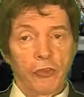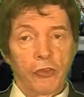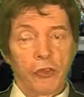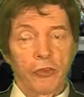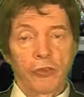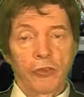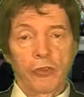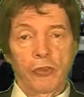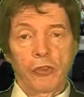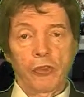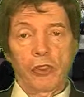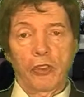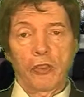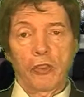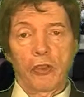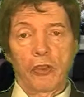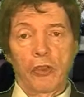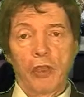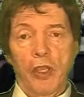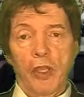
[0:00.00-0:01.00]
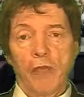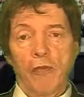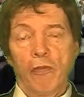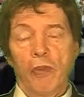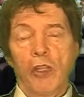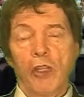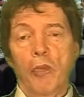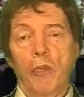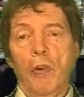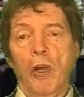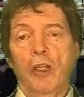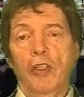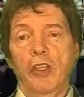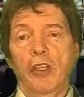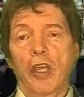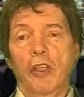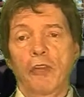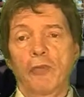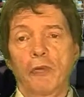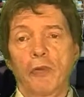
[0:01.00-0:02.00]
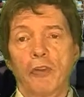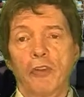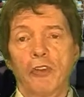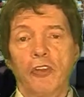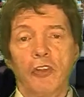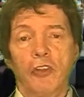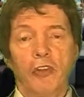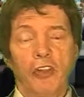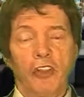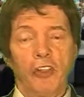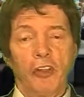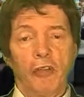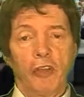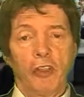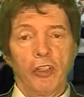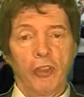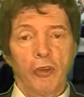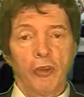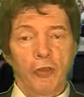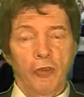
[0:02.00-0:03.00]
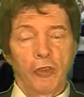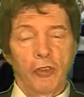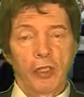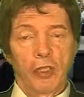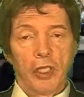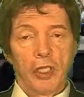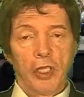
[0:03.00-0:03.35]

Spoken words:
Just search under video podcast for GVTV News.